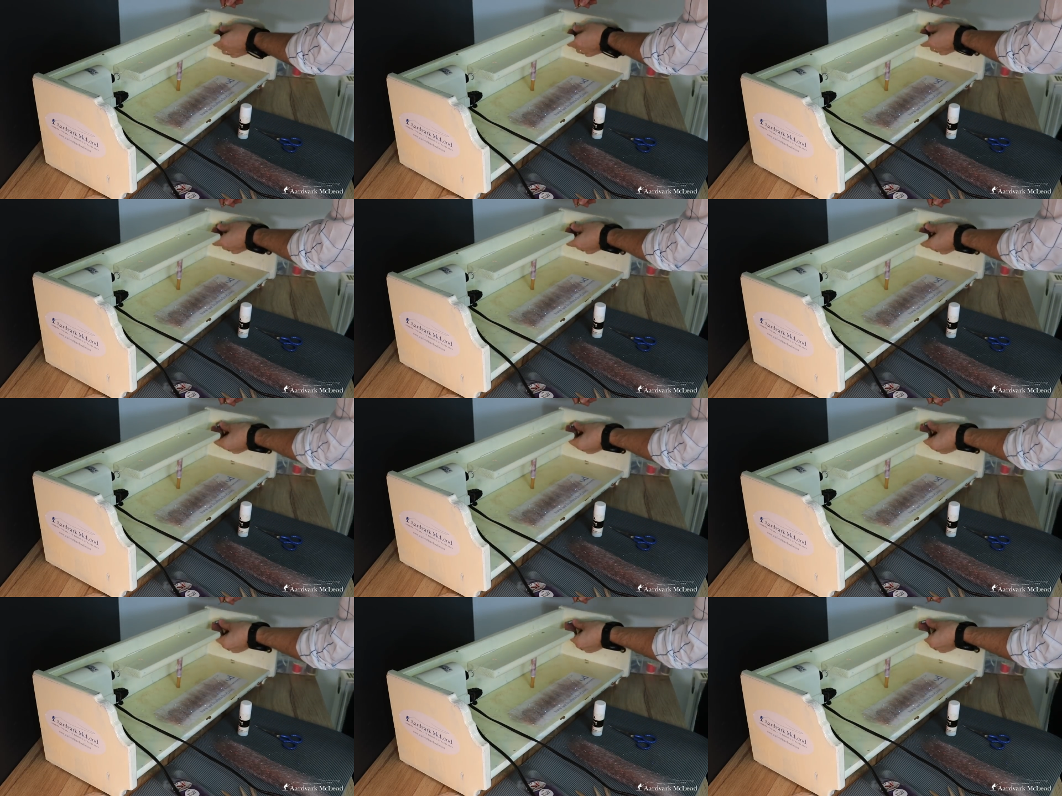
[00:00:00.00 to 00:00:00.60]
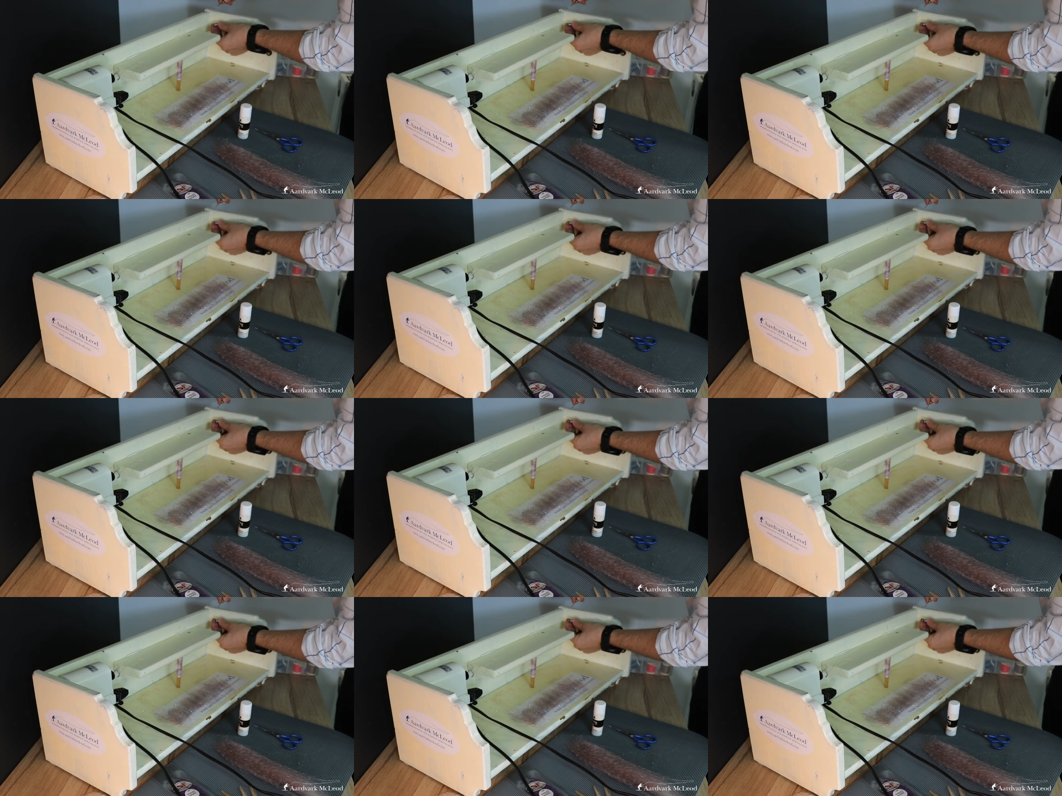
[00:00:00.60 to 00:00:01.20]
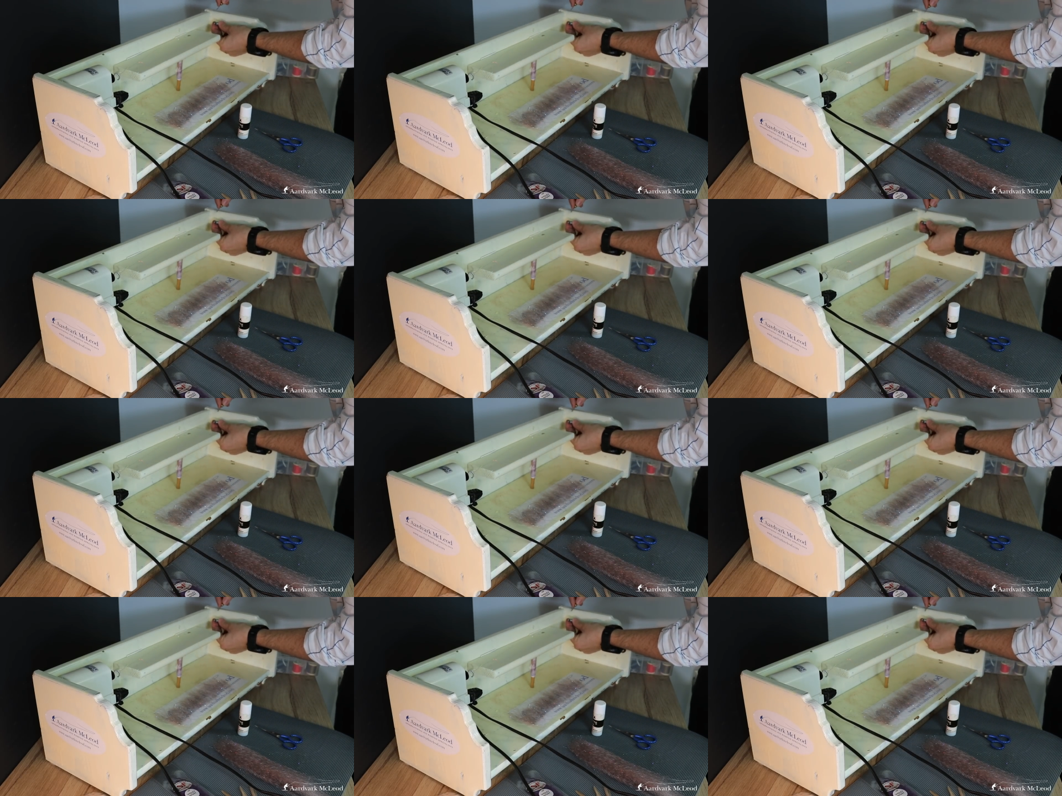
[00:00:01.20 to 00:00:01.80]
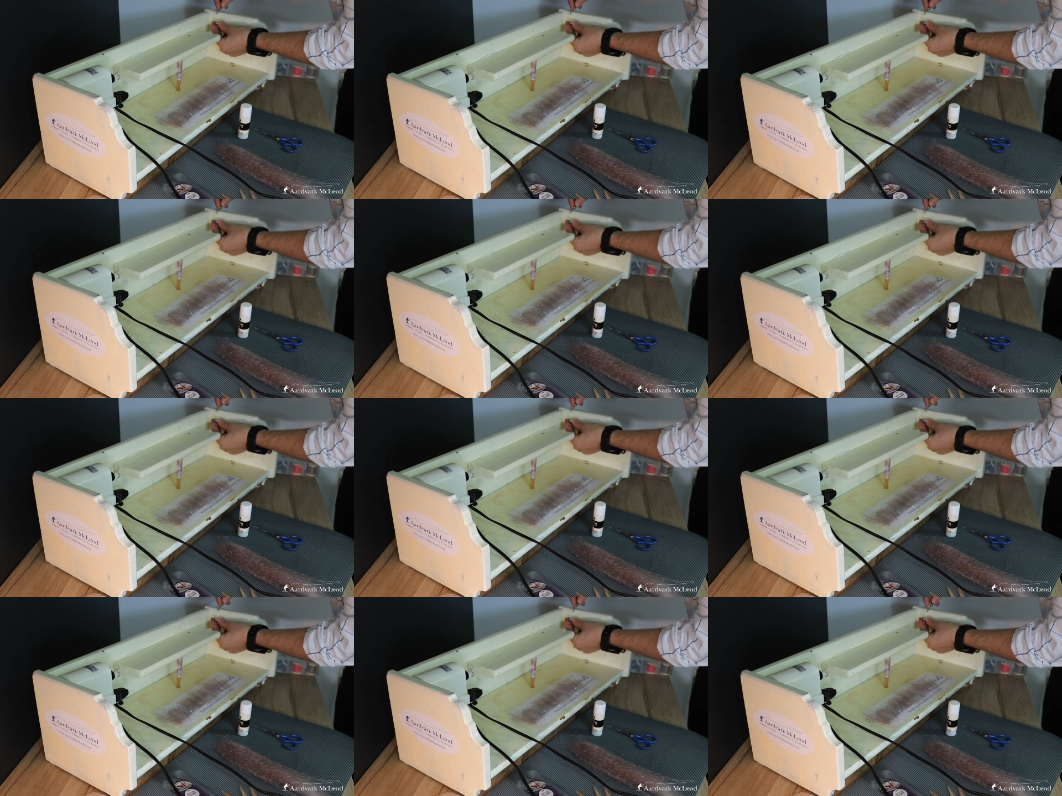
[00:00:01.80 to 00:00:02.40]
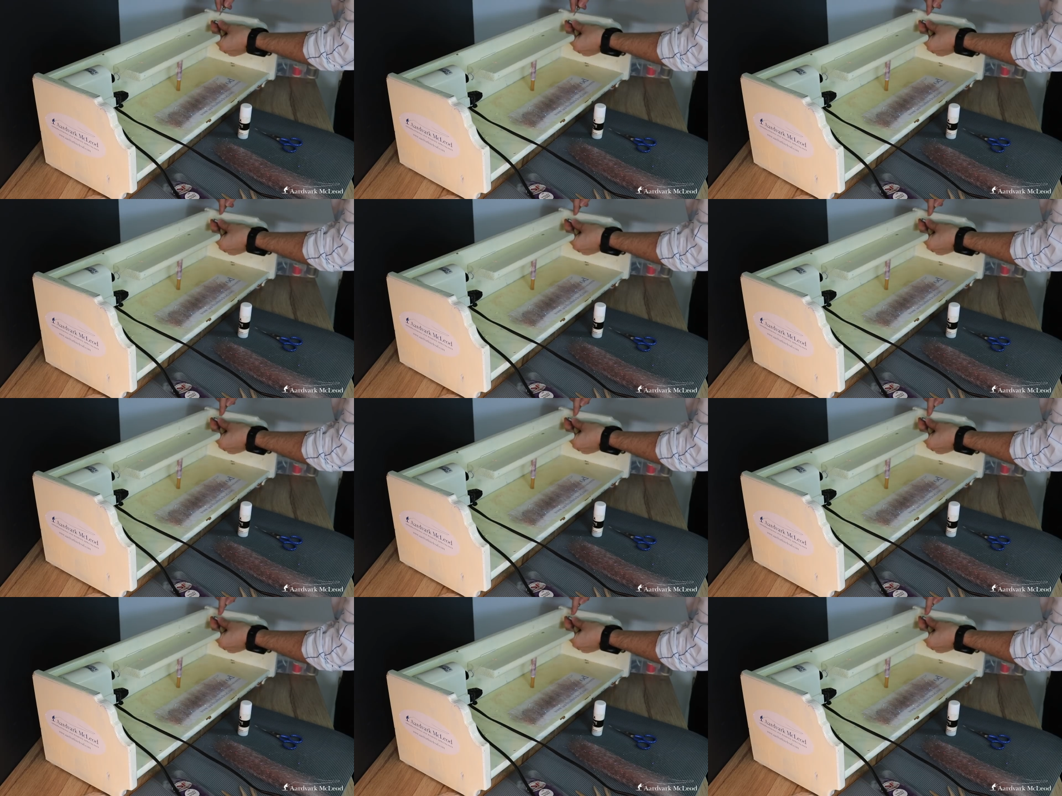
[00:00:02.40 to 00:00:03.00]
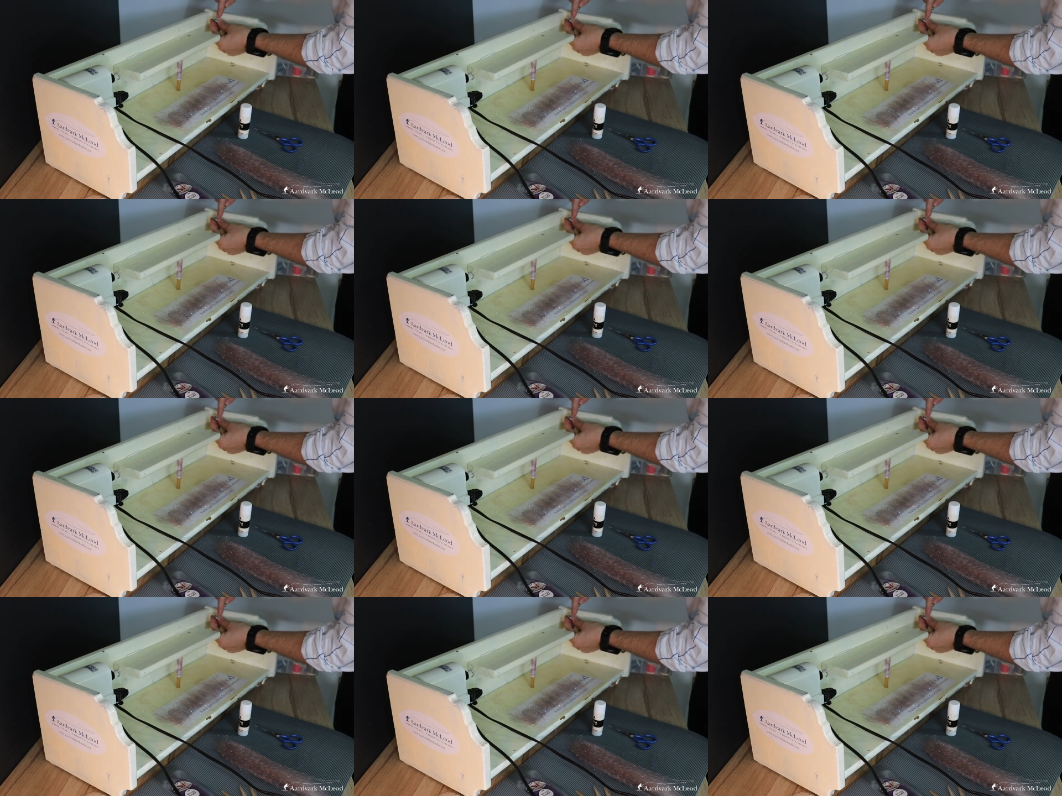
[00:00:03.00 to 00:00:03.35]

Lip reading: No face is visible, so there are no lips to read.